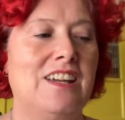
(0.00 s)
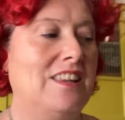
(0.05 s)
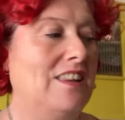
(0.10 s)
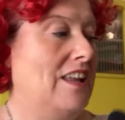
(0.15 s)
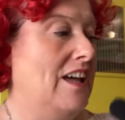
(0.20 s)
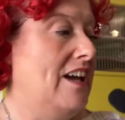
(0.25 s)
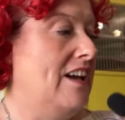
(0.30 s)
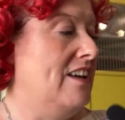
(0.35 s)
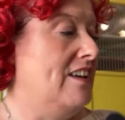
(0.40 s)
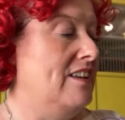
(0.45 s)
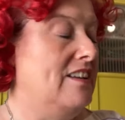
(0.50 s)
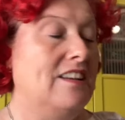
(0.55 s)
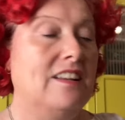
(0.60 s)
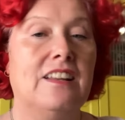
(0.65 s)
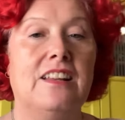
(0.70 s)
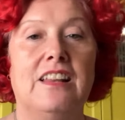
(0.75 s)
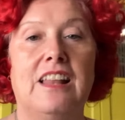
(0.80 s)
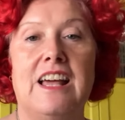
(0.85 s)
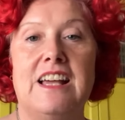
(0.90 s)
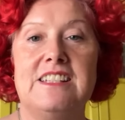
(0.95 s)
in that
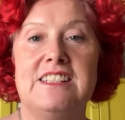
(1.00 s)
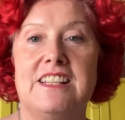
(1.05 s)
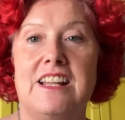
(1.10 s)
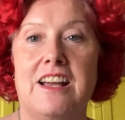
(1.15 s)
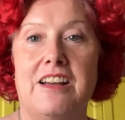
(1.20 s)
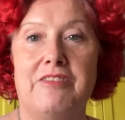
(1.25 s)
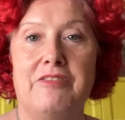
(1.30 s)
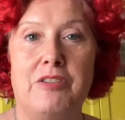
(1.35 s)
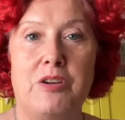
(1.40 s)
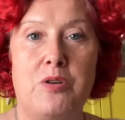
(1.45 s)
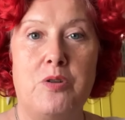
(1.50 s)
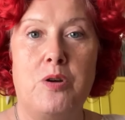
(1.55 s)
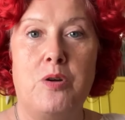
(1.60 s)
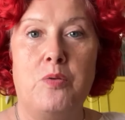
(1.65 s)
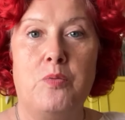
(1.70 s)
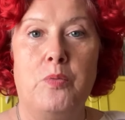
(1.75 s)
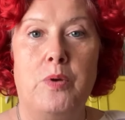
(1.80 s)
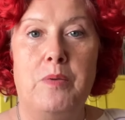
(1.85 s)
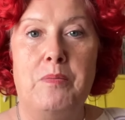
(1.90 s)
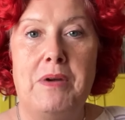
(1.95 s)
last half
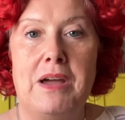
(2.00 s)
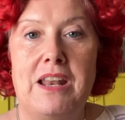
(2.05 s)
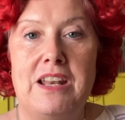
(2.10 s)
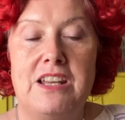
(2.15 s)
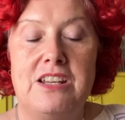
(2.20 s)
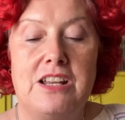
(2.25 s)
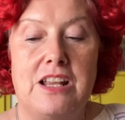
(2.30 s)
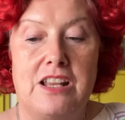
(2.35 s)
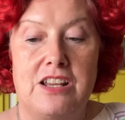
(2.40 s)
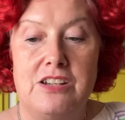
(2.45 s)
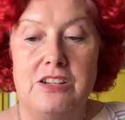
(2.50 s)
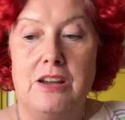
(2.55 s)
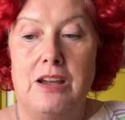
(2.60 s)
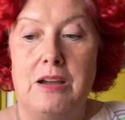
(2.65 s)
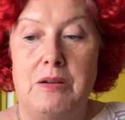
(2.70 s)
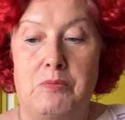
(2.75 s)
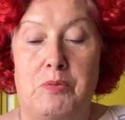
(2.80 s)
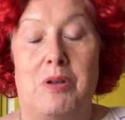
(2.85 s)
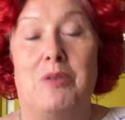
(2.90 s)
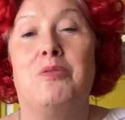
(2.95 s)
hour we managed,
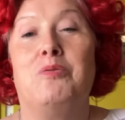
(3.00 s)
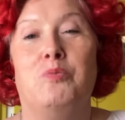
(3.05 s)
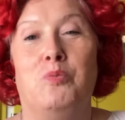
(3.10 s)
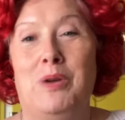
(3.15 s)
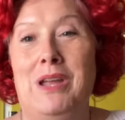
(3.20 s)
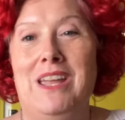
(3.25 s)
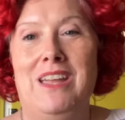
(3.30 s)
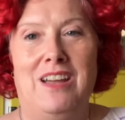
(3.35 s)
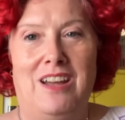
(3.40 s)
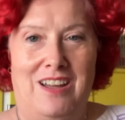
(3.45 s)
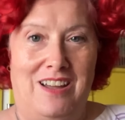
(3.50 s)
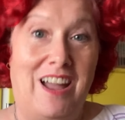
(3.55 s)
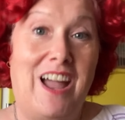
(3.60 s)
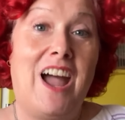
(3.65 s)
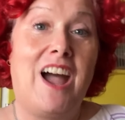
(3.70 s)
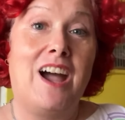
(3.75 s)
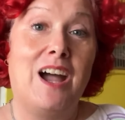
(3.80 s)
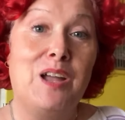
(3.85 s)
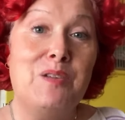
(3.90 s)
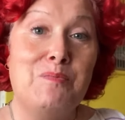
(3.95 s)

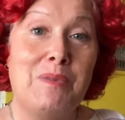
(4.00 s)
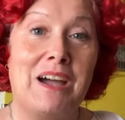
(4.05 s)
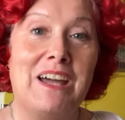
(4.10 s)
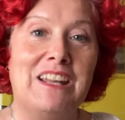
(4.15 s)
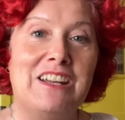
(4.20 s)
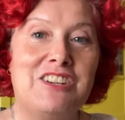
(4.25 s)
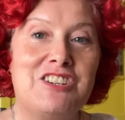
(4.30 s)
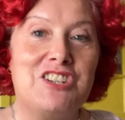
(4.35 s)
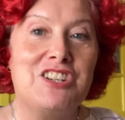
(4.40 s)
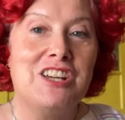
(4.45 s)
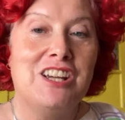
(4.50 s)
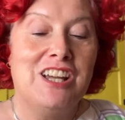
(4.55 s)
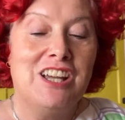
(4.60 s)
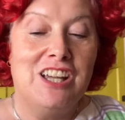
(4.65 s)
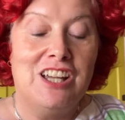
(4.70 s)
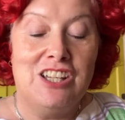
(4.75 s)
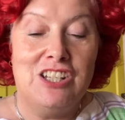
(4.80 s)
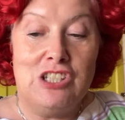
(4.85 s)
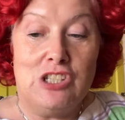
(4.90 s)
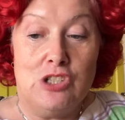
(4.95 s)
I managed
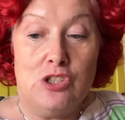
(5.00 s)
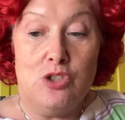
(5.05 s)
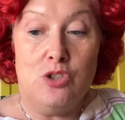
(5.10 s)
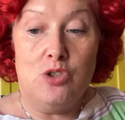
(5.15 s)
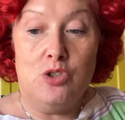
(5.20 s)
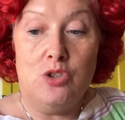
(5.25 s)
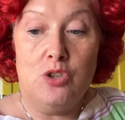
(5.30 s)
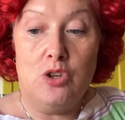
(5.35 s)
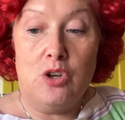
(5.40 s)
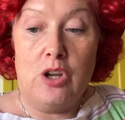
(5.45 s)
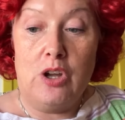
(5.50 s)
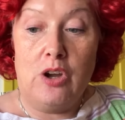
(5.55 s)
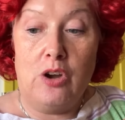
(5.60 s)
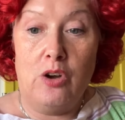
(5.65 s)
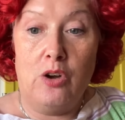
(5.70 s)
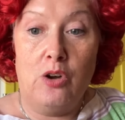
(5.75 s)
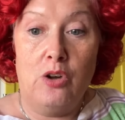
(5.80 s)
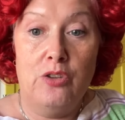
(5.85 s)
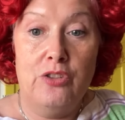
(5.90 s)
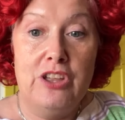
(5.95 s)
to do
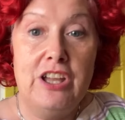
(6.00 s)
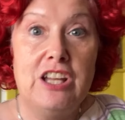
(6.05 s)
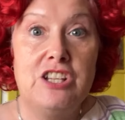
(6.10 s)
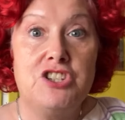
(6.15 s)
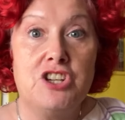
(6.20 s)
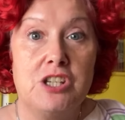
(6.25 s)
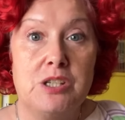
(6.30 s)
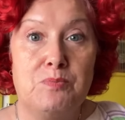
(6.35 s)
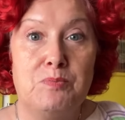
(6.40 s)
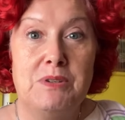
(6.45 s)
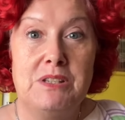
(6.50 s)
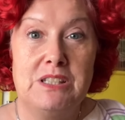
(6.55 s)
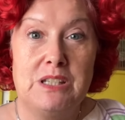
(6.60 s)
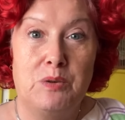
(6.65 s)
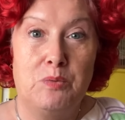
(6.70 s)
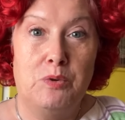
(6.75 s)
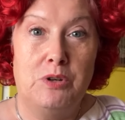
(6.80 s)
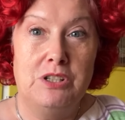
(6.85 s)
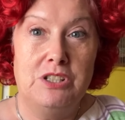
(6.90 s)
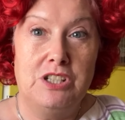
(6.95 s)
all the
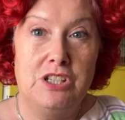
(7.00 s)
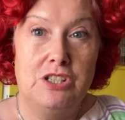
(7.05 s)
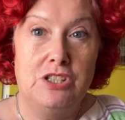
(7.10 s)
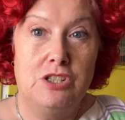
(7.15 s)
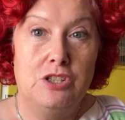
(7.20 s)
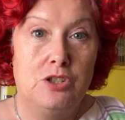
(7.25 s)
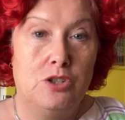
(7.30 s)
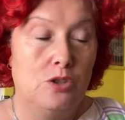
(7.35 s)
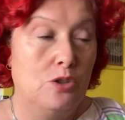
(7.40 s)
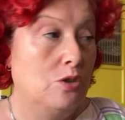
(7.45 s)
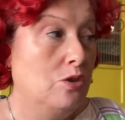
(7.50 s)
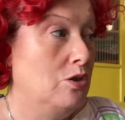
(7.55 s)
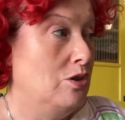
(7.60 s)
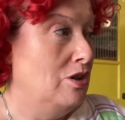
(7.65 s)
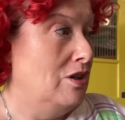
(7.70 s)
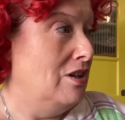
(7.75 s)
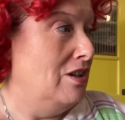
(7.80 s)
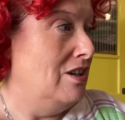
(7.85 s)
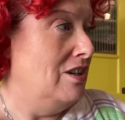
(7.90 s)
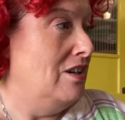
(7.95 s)
adjustments I wanted to
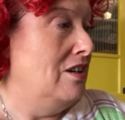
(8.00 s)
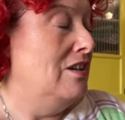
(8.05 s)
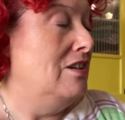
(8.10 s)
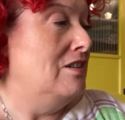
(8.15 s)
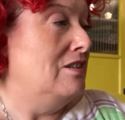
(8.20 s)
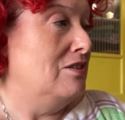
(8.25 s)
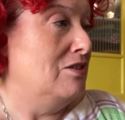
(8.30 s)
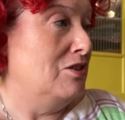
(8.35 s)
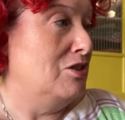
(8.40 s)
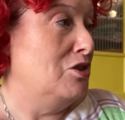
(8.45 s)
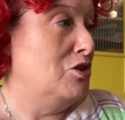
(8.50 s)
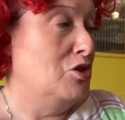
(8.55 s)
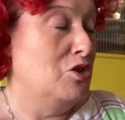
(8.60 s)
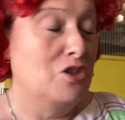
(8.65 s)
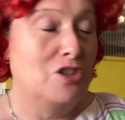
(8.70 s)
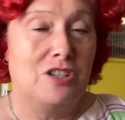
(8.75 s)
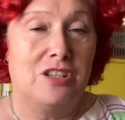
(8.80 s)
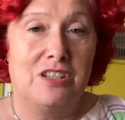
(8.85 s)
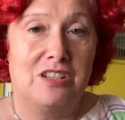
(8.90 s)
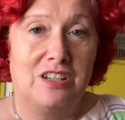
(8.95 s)
do.
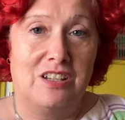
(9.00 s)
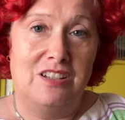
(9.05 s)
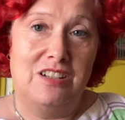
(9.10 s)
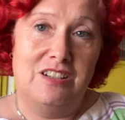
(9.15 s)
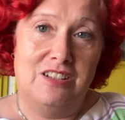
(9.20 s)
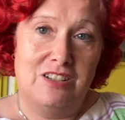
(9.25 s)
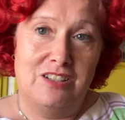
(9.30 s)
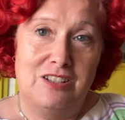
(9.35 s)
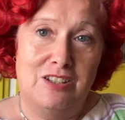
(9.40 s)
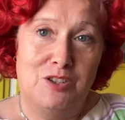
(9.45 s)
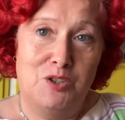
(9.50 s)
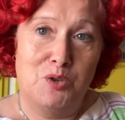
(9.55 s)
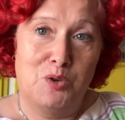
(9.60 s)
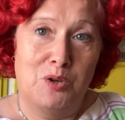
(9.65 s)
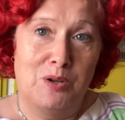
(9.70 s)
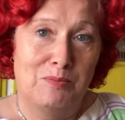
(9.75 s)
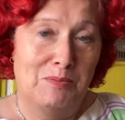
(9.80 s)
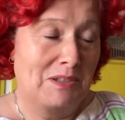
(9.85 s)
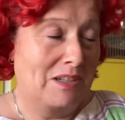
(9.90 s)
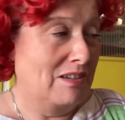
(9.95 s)
Stuart's decided just to
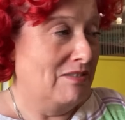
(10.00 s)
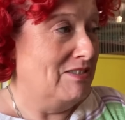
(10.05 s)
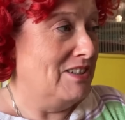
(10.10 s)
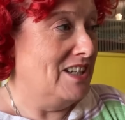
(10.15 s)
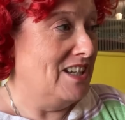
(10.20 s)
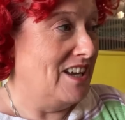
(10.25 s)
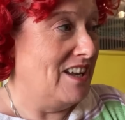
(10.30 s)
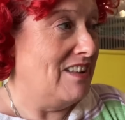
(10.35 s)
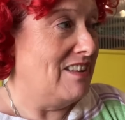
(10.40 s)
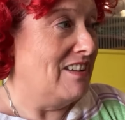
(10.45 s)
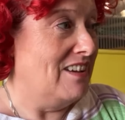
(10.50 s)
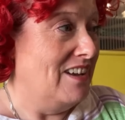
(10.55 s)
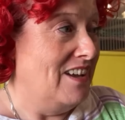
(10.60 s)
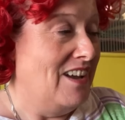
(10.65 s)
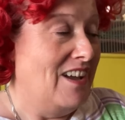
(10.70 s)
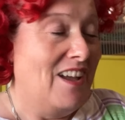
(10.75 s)
choke himself to death.